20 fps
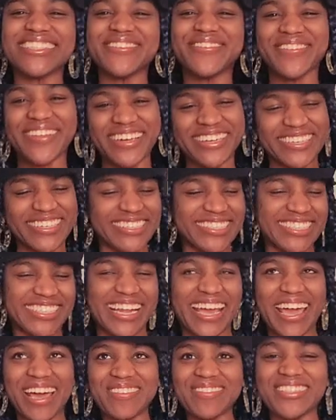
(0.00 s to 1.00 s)
just flutters
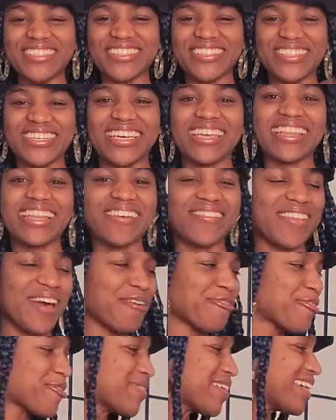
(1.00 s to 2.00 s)
and I absolutely love
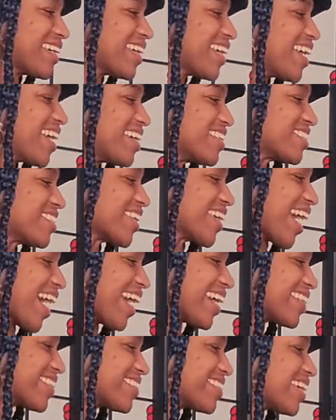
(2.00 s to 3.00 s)
that for me. So
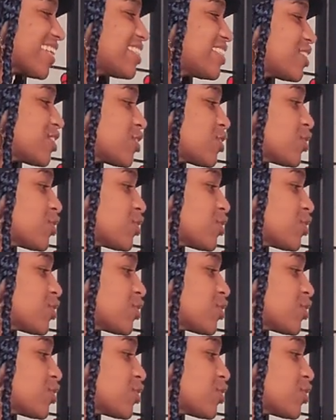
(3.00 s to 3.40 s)
yeah, let's